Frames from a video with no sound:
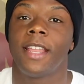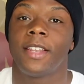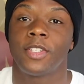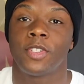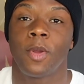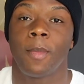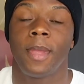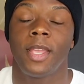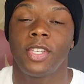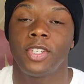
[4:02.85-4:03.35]
And
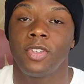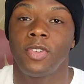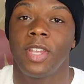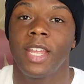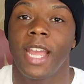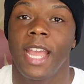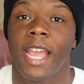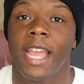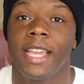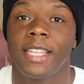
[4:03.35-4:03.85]
so make sure you
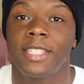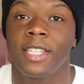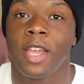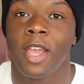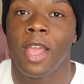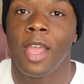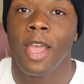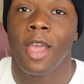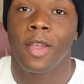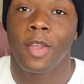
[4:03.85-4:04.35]
guys
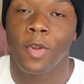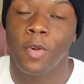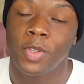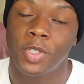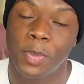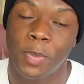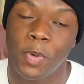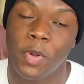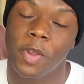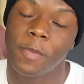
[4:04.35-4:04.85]

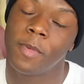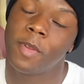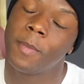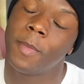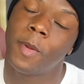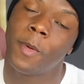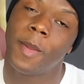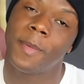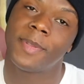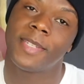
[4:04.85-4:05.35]
go support me on
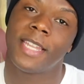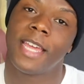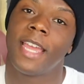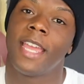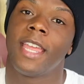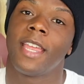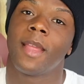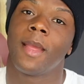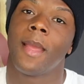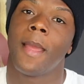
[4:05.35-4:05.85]
my
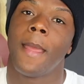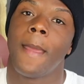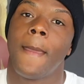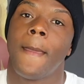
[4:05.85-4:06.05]
website